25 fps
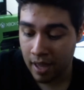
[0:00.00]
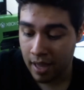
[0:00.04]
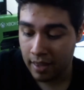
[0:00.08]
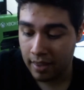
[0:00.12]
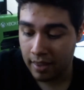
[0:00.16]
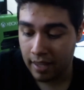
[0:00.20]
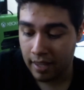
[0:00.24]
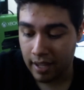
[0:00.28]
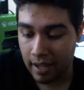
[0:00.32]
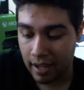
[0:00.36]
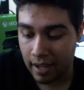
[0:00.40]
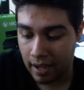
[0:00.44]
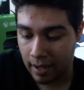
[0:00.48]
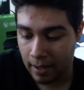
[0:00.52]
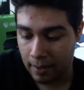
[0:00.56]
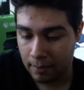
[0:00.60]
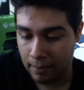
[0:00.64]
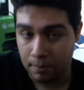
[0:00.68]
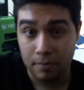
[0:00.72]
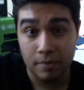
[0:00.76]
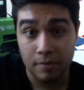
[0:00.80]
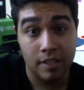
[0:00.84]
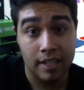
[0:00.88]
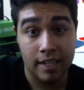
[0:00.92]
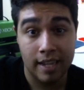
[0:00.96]
The
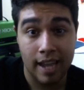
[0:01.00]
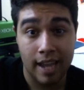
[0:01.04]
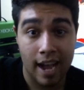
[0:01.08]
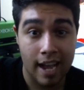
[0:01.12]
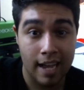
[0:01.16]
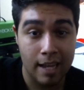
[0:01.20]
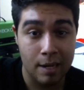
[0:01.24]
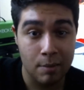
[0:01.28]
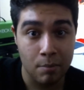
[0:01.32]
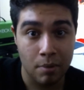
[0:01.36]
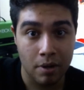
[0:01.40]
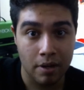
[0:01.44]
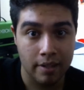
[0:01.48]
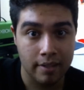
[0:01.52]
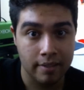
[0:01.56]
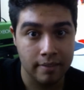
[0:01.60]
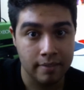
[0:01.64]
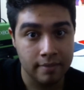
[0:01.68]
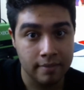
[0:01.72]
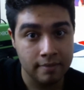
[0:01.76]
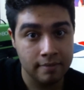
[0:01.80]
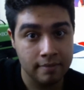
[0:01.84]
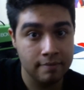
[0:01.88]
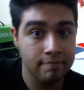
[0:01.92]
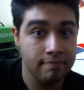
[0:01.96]
guide button,
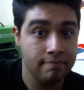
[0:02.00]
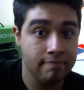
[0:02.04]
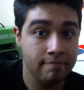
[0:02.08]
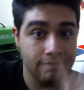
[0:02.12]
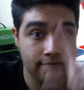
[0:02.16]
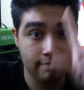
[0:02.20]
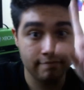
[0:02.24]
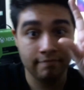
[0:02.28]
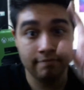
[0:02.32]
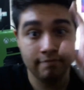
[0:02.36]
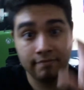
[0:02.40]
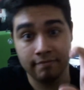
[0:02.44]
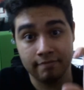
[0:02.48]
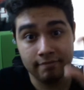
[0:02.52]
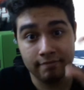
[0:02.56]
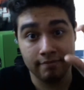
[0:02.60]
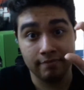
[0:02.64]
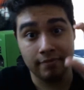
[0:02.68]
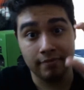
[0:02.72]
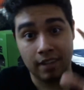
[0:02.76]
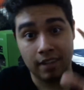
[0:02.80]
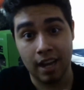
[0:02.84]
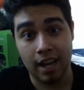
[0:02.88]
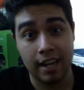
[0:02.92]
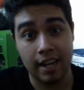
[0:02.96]

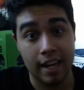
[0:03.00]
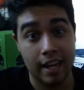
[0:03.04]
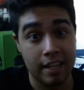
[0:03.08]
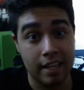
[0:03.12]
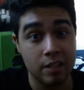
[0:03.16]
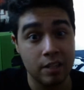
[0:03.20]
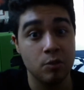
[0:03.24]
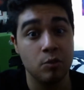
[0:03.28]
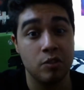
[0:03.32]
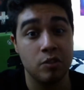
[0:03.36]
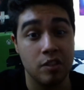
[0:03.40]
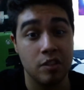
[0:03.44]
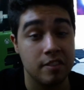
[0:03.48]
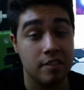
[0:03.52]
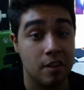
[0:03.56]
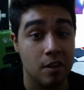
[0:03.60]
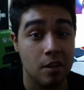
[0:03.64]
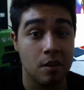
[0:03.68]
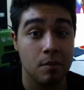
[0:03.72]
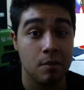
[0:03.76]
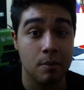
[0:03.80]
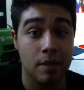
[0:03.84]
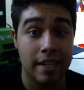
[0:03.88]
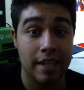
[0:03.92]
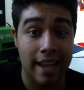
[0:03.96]
and I use the
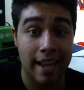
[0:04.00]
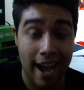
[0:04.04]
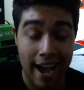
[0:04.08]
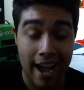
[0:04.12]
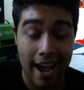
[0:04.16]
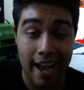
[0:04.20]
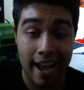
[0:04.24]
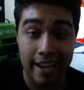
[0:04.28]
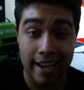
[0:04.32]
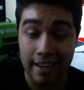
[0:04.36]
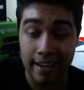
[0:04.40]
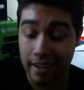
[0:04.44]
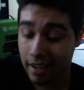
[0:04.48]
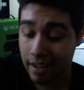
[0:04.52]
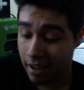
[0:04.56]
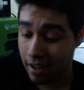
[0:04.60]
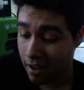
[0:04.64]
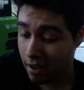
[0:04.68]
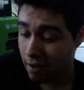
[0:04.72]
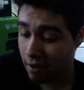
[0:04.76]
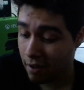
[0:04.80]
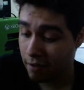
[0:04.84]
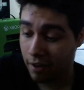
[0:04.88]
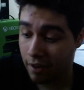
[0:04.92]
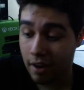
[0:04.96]
term guide
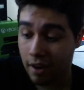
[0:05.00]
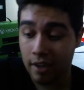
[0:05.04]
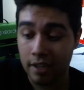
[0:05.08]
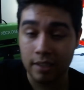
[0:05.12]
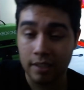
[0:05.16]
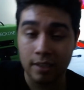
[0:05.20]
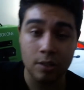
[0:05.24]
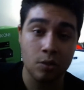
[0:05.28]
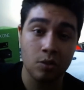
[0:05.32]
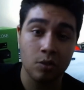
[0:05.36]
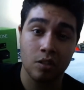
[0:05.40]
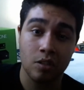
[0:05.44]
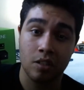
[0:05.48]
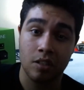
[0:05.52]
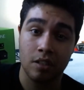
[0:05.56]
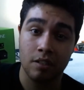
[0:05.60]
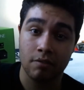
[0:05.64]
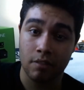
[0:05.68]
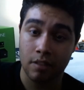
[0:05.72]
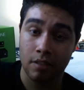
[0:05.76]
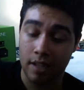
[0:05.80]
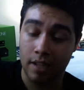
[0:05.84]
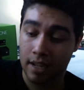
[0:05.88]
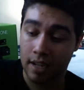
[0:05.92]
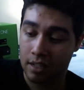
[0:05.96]
very loosely
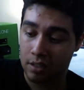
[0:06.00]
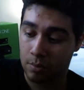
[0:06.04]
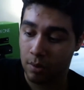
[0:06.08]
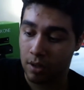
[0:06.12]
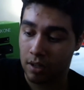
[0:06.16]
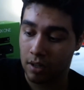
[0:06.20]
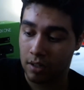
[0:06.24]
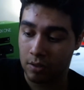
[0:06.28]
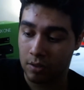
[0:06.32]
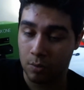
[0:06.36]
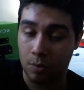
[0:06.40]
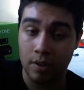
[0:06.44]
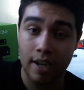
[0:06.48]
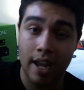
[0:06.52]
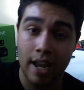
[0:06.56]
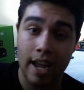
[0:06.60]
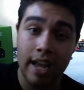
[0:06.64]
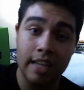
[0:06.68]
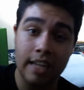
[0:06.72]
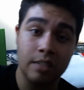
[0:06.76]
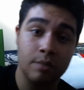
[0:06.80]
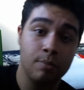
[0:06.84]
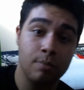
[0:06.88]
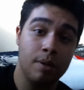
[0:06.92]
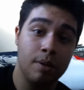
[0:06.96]
for the Xbox One,
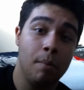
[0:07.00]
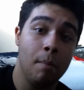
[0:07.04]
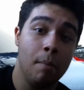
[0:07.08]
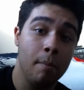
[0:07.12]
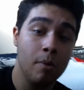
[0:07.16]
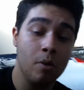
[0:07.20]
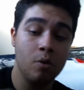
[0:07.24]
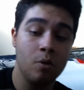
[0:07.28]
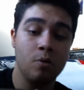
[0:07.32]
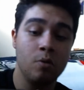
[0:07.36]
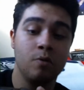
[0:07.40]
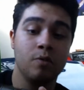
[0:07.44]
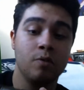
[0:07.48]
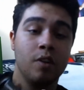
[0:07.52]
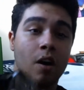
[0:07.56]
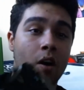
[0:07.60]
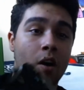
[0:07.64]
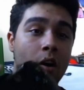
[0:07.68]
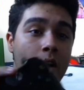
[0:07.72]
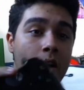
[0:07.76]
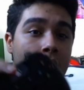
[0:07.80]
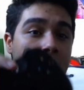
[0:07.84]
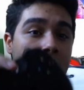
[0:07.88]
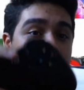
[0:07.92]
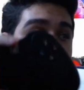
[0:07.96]
has been moved
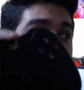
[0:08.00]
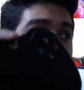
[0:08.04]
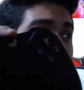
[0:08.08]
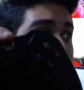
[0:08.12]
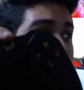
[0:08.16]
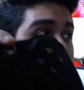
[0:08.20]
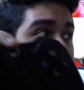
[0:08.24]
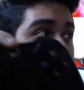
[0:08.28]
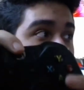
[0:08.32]
all the way